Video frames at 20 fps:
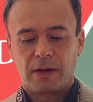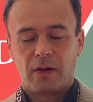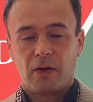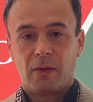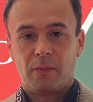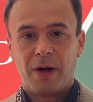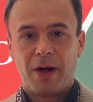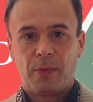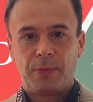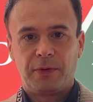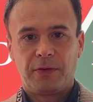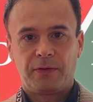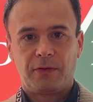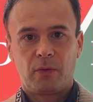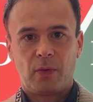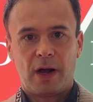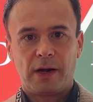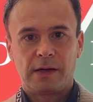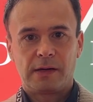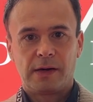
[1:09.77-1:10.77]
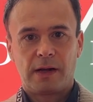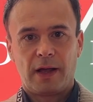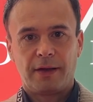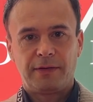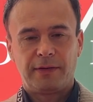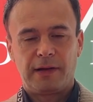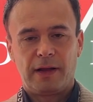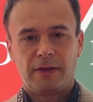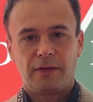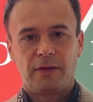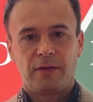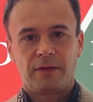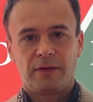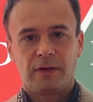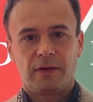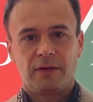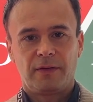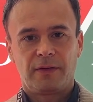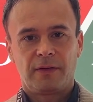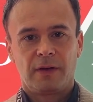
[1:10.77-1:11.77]
about this ruggedized lenses
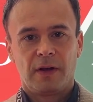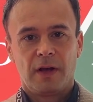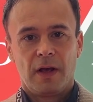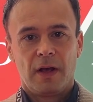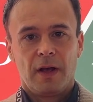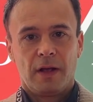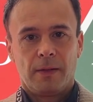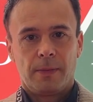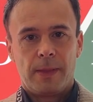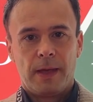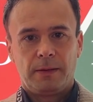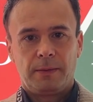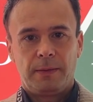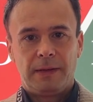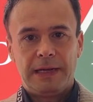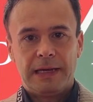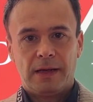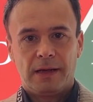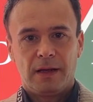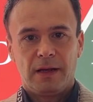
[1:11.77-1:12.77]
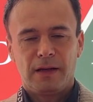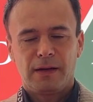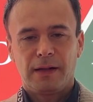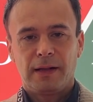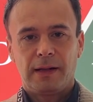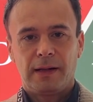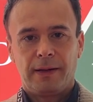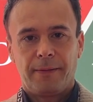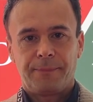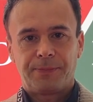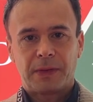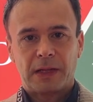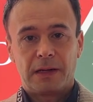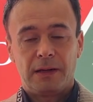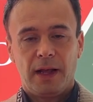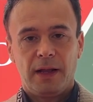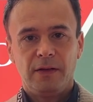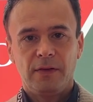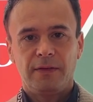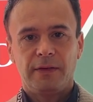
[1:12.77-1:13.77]
is that the inner
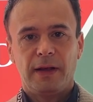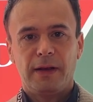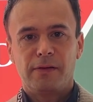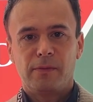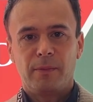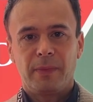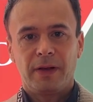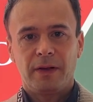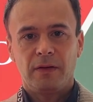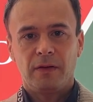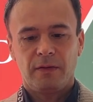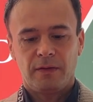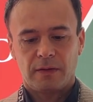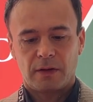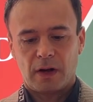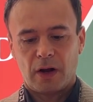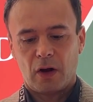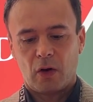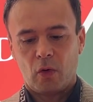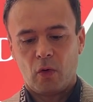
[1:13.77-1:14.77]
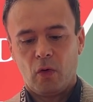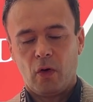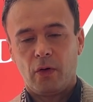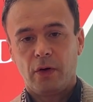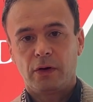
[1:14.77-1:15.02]
lens elements are all